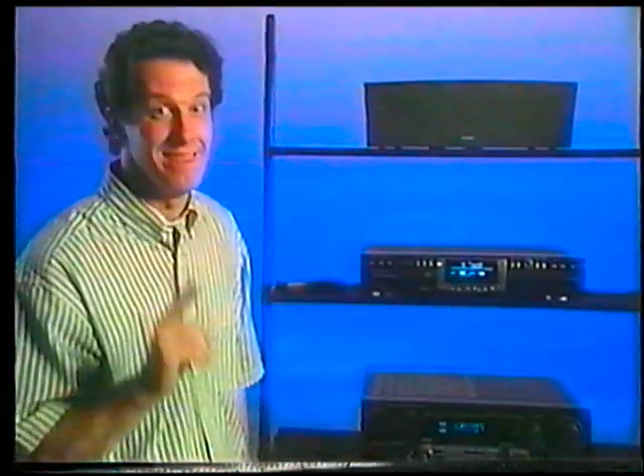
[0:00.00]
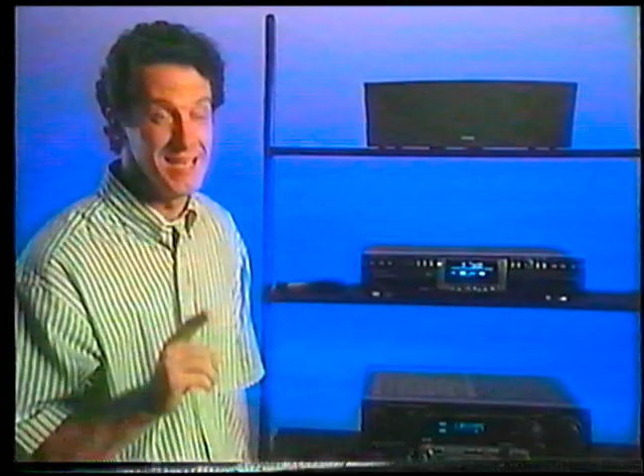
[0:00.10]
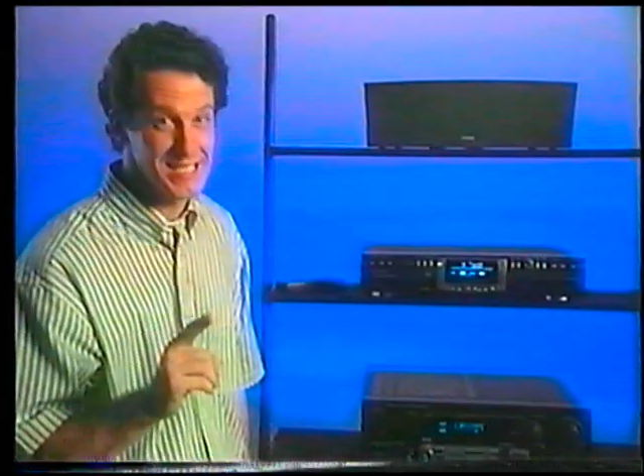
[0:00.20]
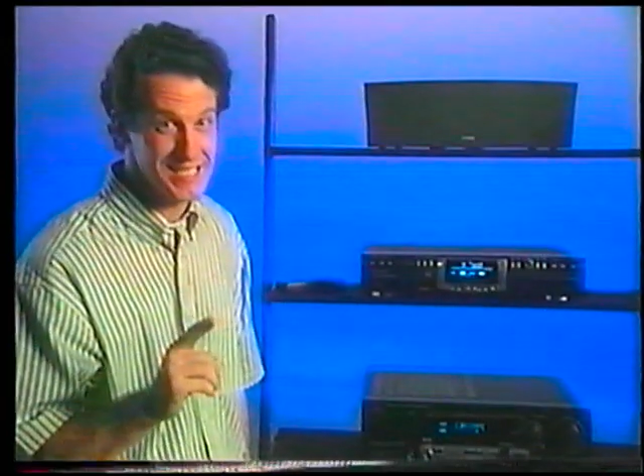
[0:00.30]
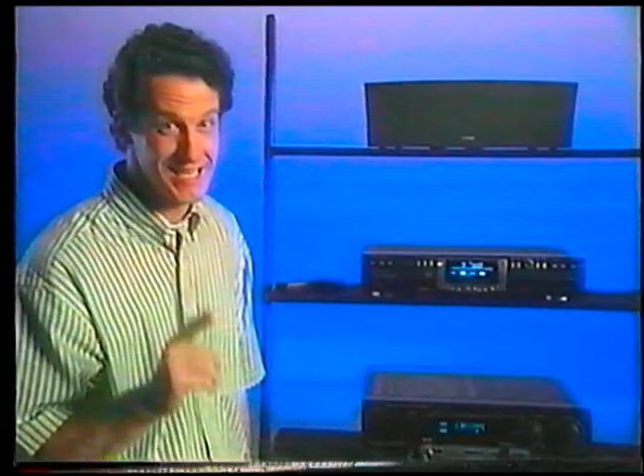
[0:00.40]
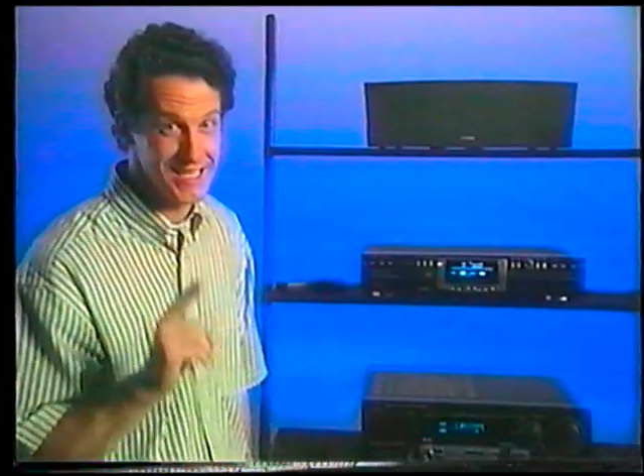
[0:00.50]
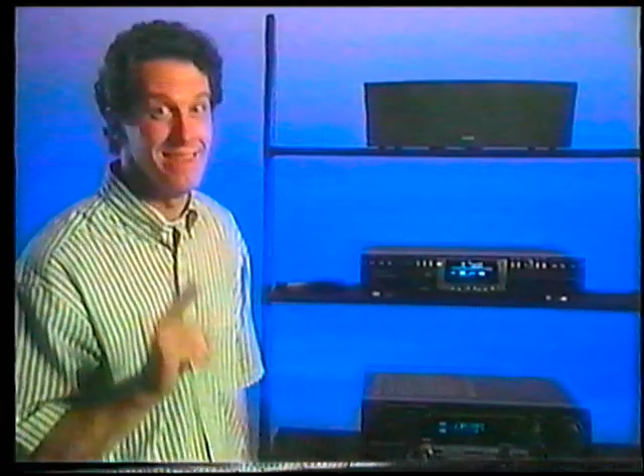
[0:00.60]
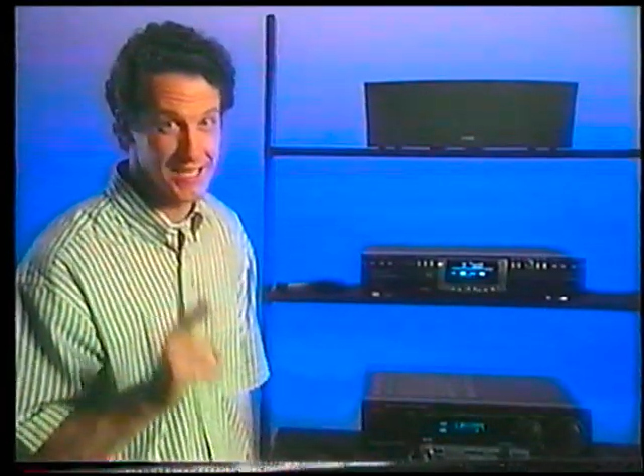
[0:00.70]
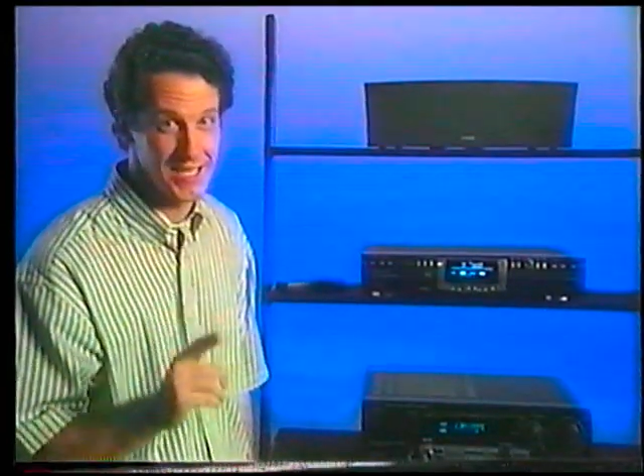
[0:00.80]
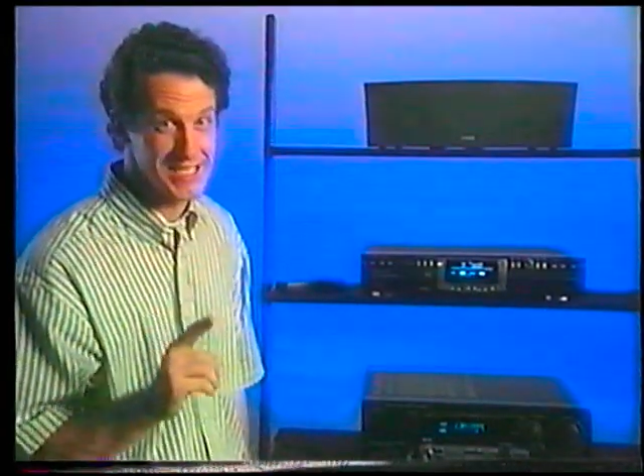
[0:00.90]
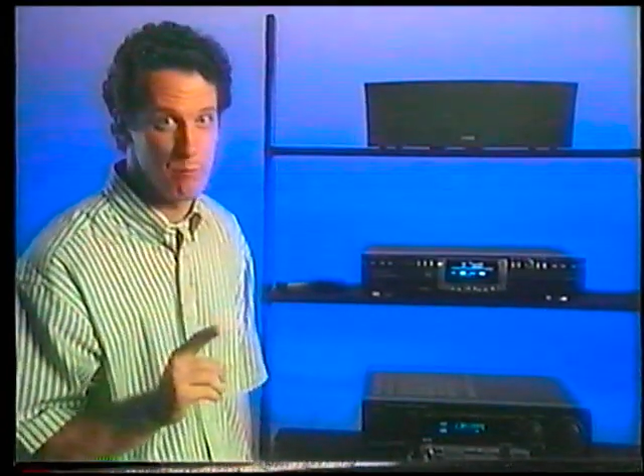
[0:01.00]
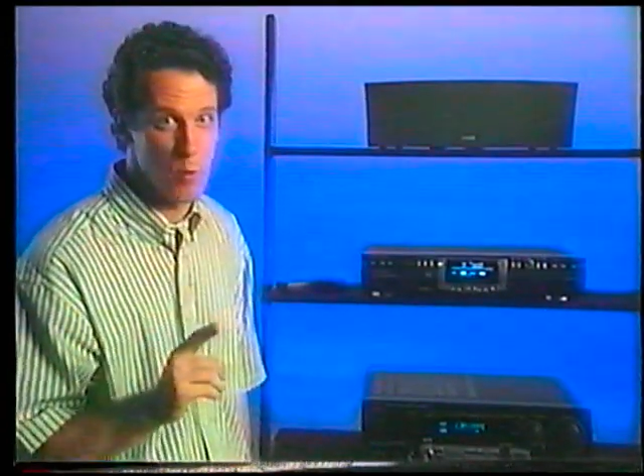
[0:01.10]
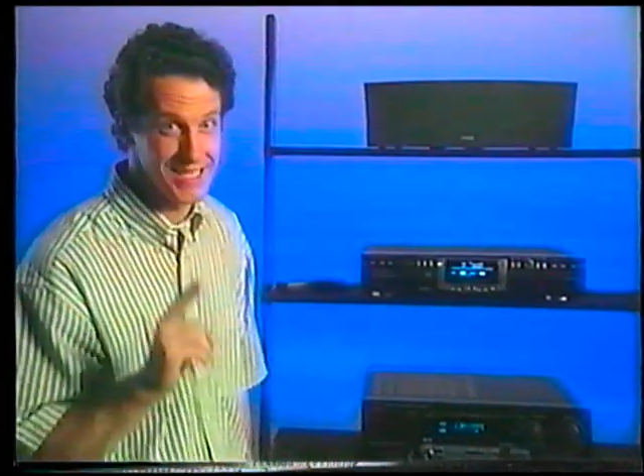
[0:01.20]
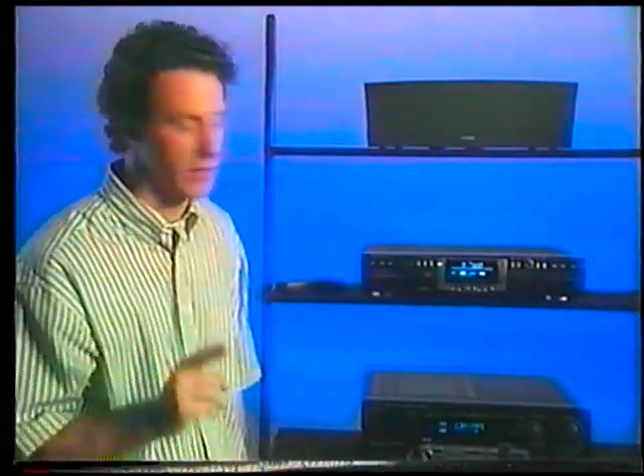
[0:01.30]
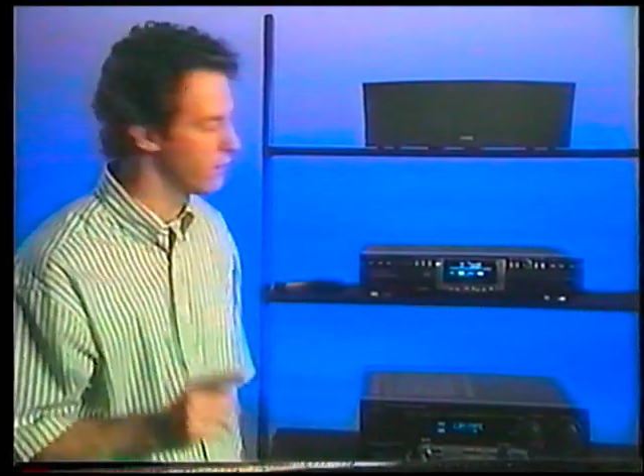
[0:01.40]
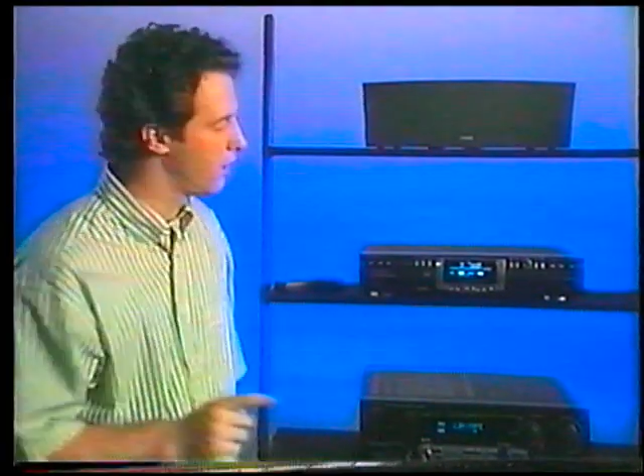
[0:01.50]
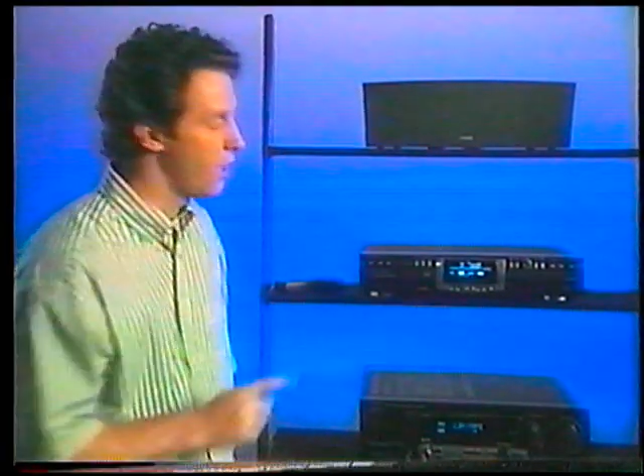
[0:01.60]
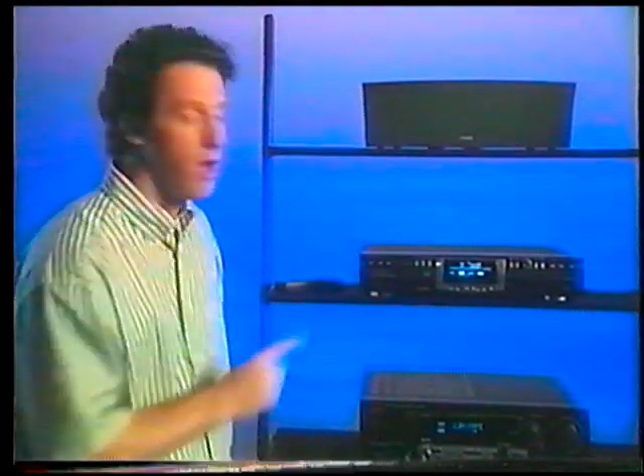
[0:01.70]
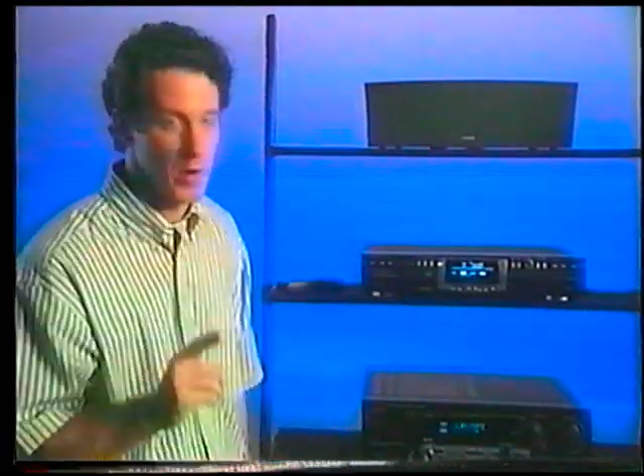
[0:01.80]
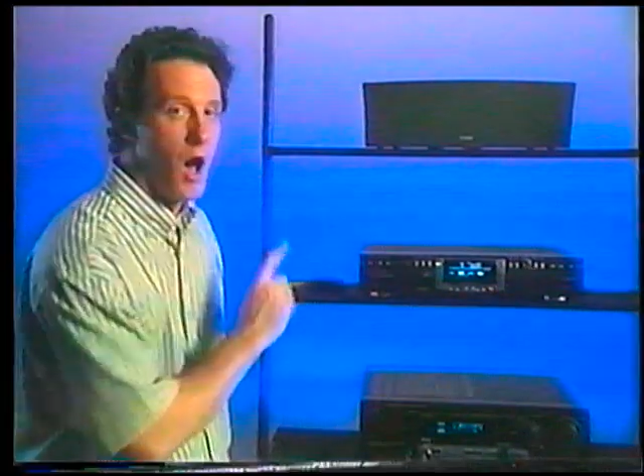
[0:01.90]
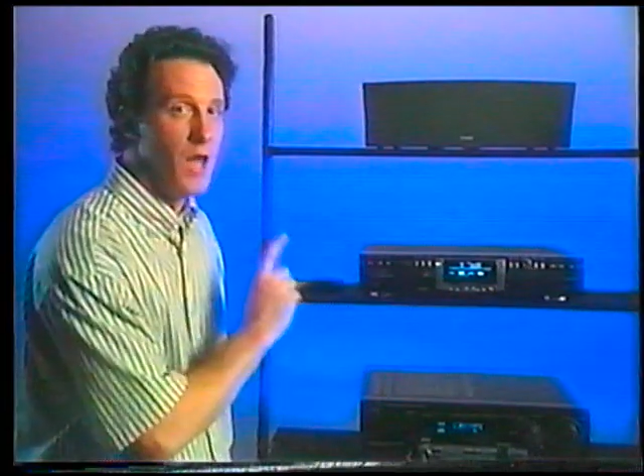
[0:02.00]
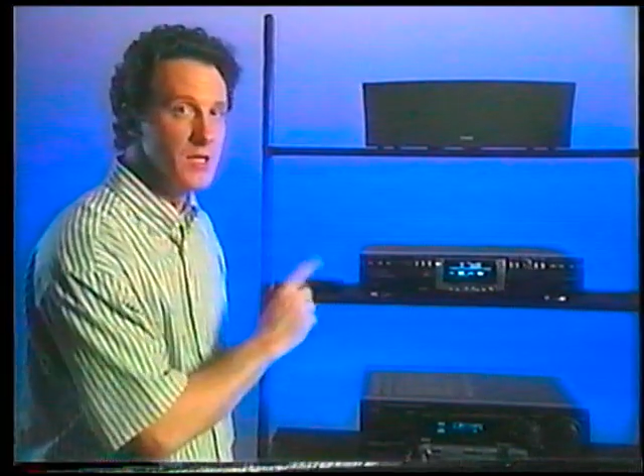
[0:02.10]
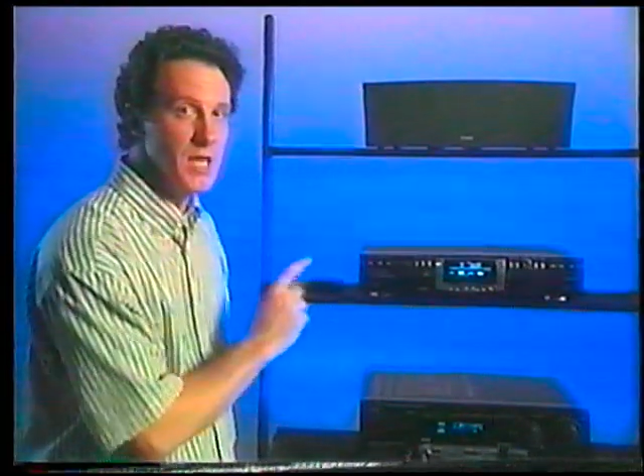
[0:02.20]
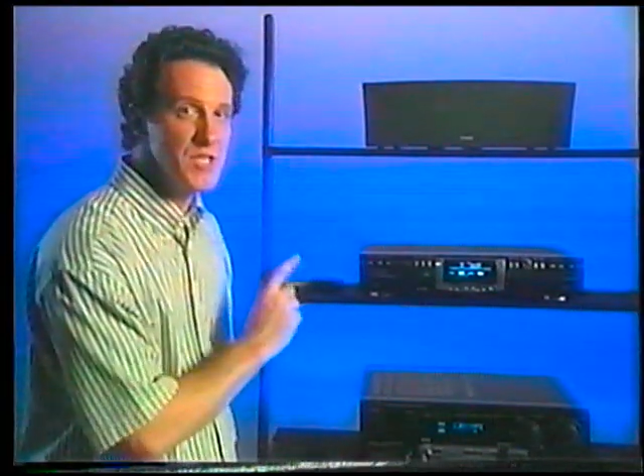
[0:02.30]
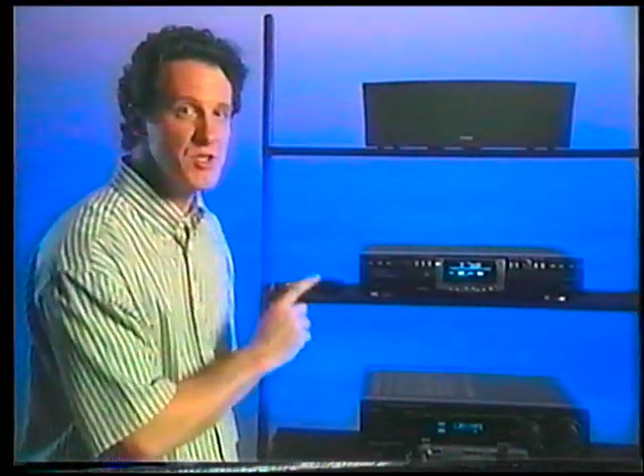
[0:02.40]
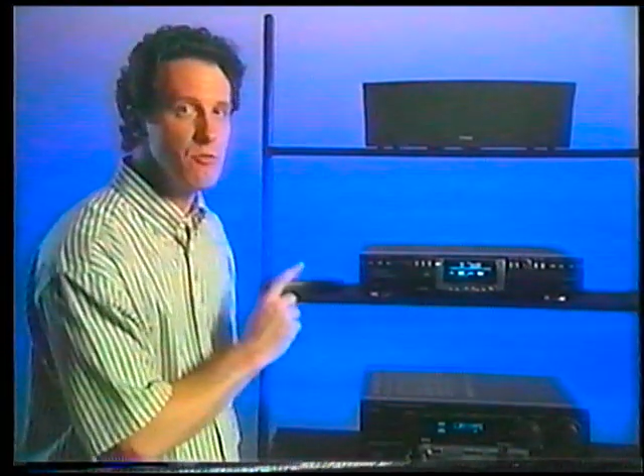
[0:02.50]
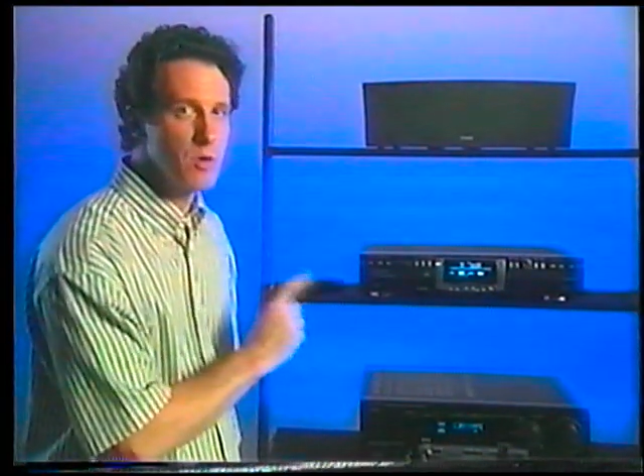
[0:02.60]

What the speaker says: This is a key point. Unless